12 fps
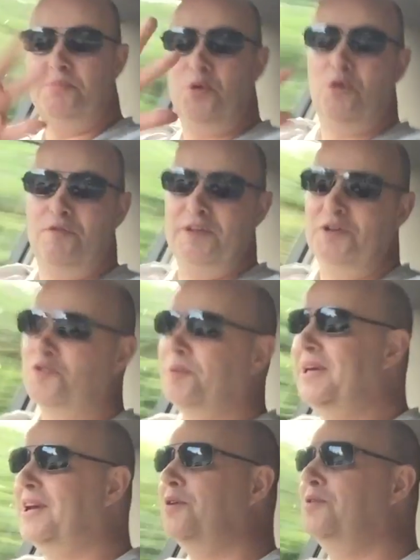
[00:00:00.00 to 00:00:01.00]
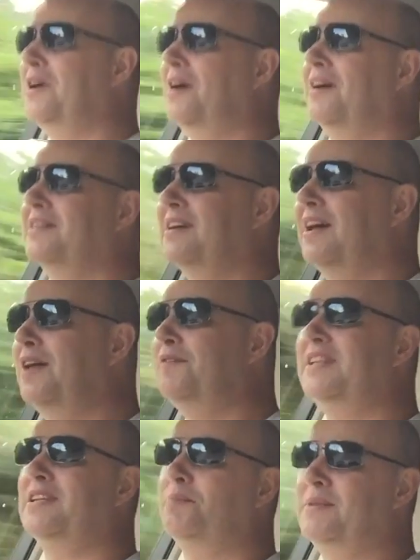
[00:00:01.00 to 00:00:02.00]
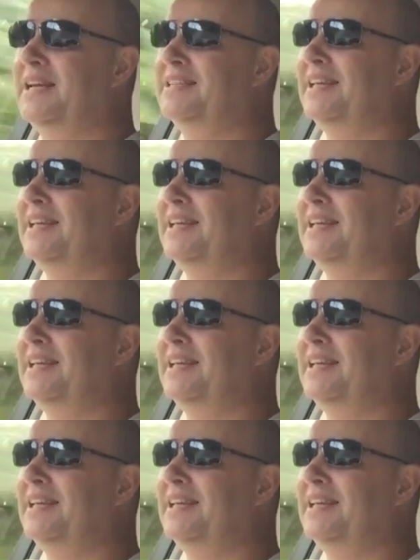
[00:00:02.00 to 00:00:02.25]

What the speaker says: Portfield from Eco Cars, I love his updates.